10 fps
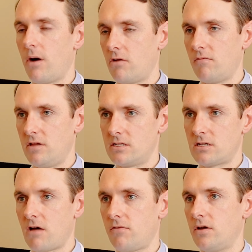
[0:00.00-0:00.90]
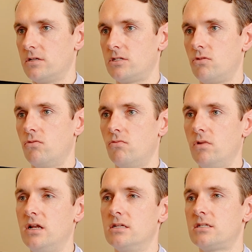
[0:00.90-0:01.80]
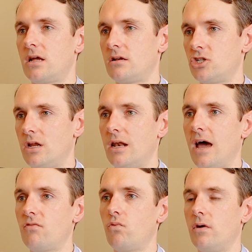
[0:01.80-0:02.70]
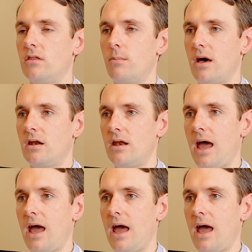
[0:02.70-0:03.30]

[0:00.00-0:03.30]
bottom of the esophagus, you're really essentially left with about an